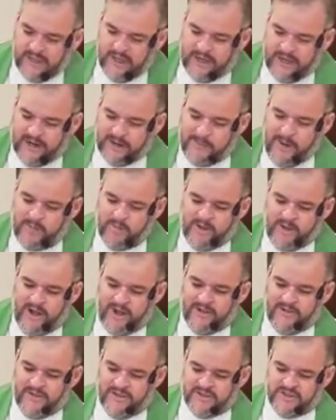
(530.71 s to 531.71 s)
and I remember
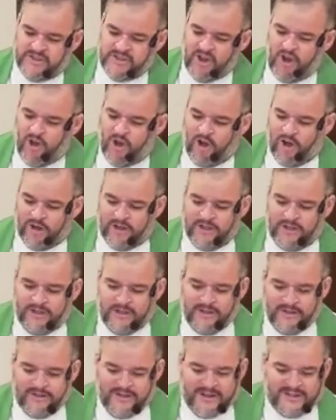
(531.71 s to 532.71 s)
that the song,
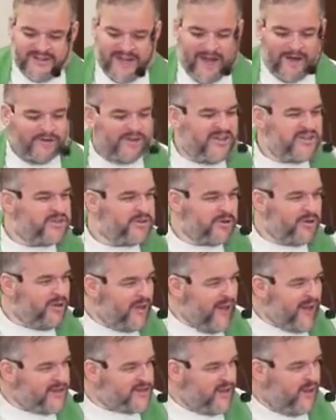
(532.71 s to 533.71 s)
that Downeaster
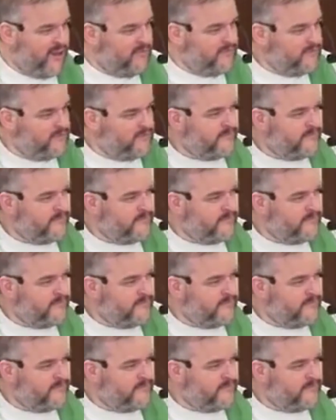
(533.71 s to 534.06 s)
Alexa.